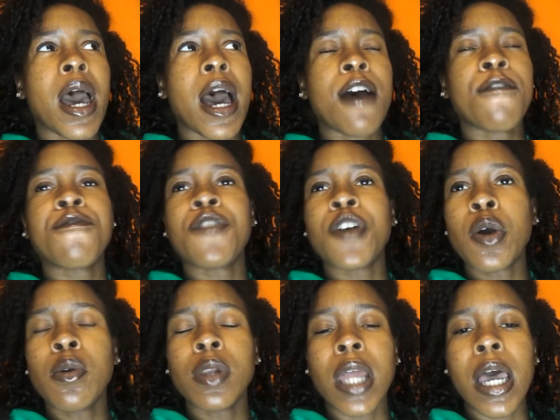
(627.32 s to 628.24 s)
I
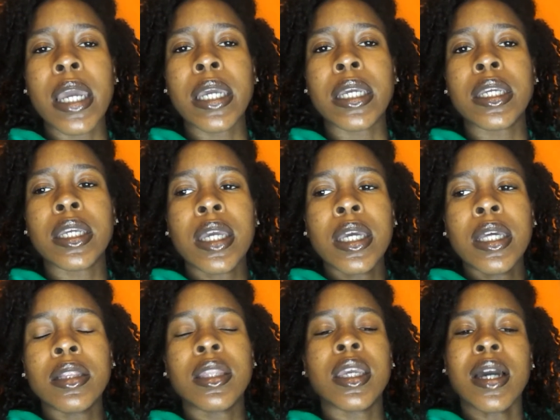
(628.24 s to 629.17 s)
felt like
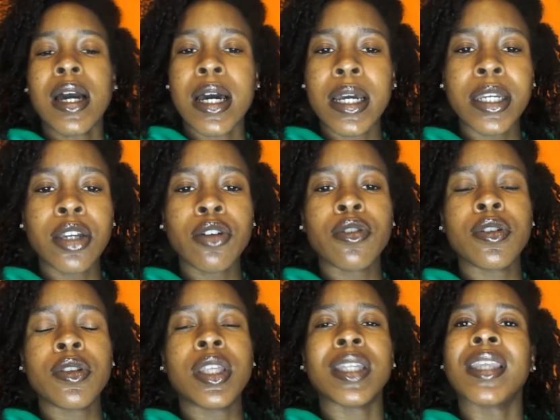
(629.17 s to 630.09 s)
the
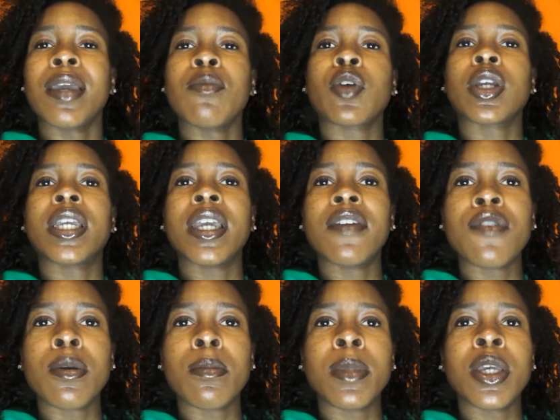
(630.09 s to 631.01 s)
iron that they were
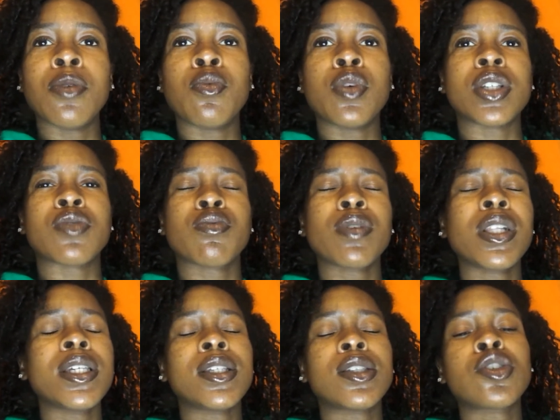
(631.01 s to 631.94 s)
giving me was
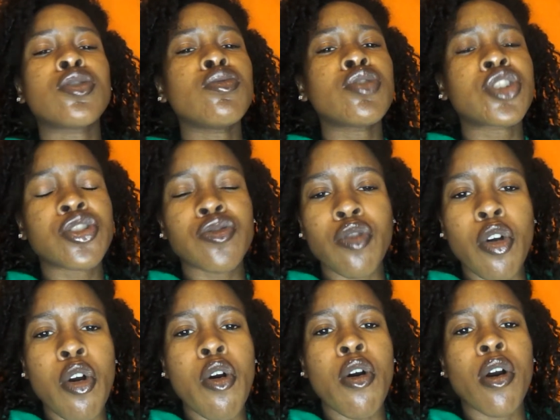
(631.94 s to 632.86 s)
really too
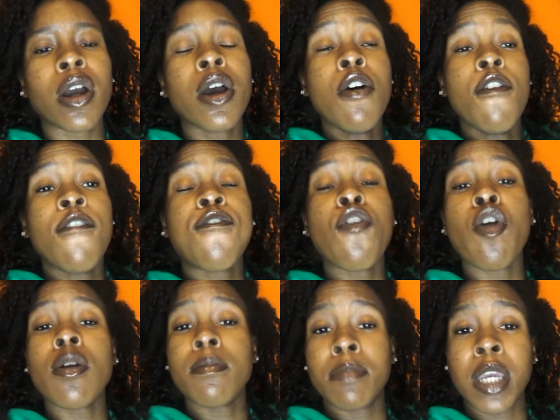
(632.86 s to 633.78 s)
strong
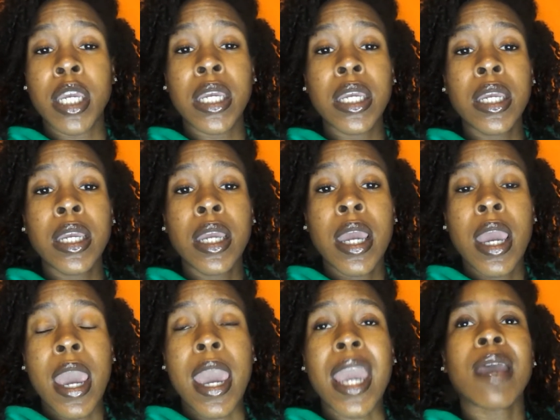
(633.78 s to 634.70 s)
for me.
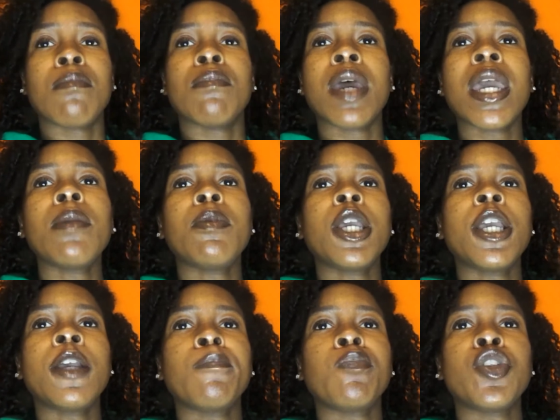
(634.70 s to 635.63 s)
And
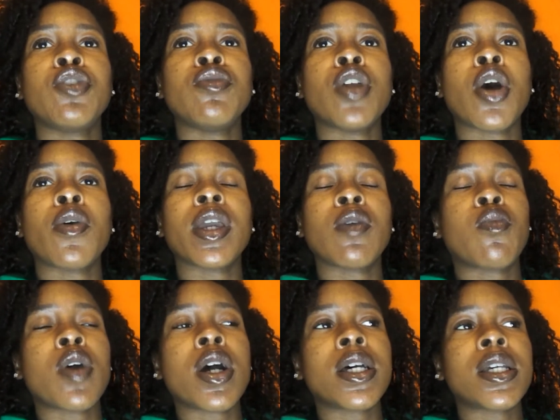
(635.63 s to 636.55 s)
maybe, you know, it
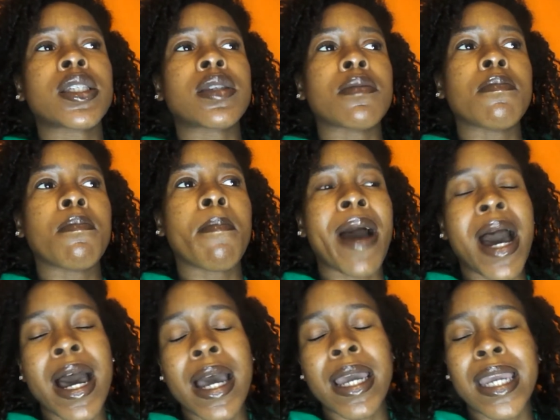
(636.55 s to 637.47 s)
was
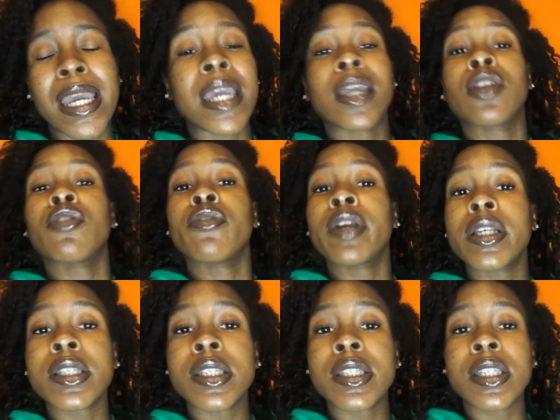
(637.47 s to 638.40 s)
my
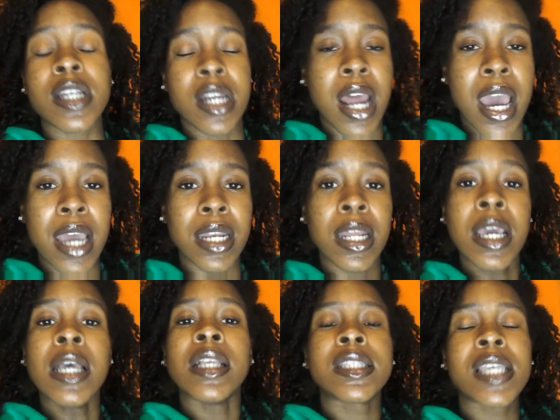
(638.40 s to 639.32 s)
ignorance to not
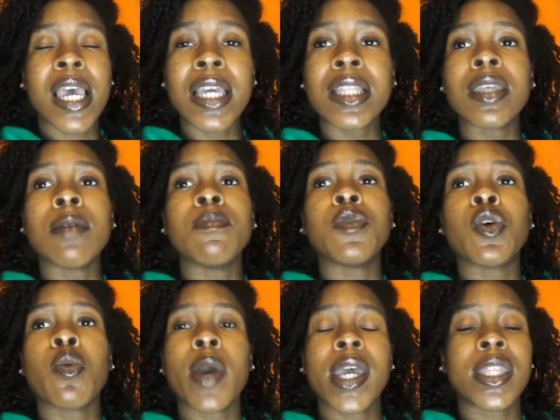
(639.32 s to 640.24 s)
take them the
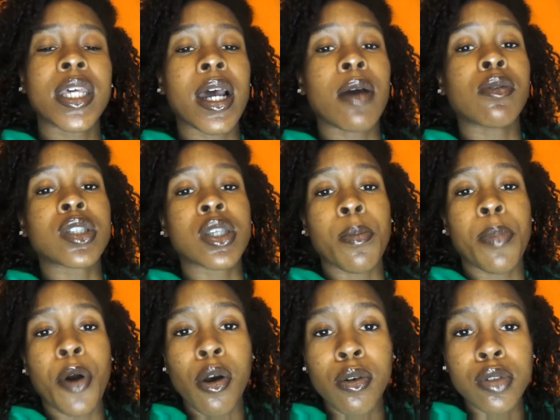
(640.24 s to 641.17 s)
way that I was
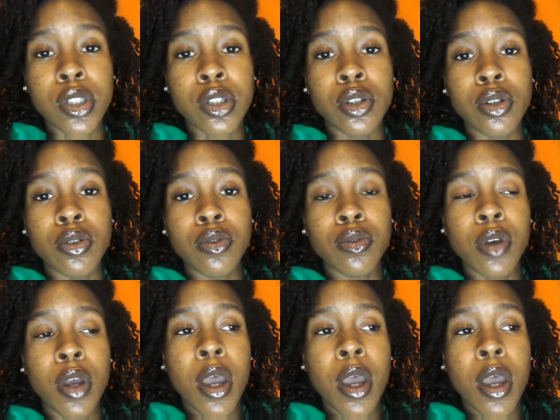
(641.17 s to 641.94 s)
supposed to.